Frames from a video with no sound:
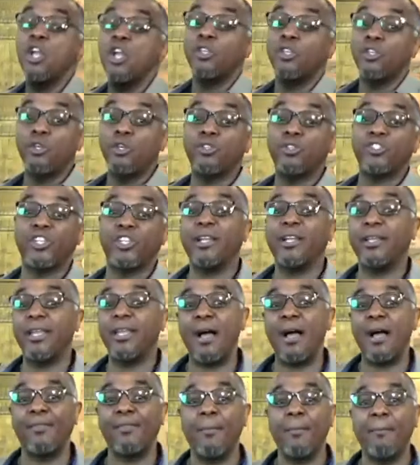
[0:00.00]
you shut
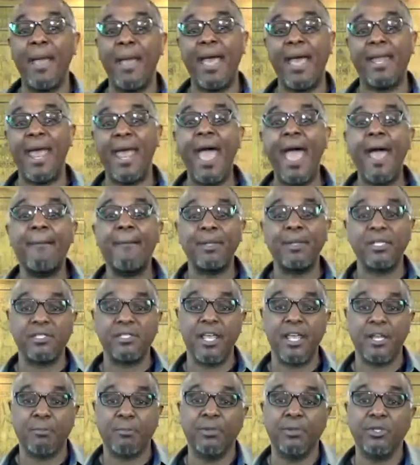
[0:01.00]
down the bad habits
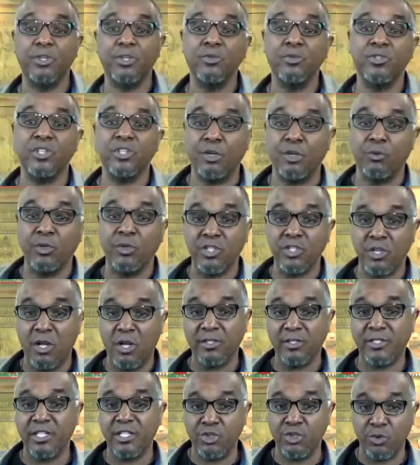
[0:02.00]
that are producing the
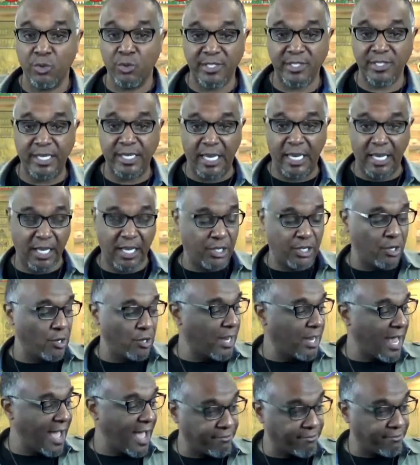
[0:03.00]
results that you are seeing in
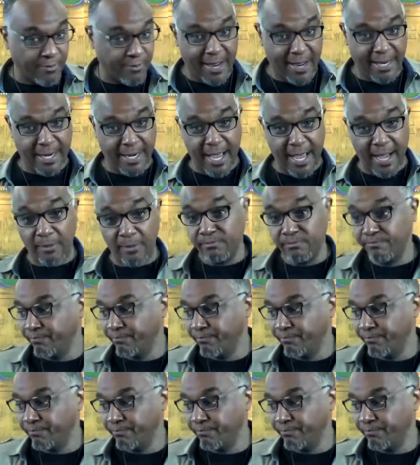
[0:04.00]
your life right now.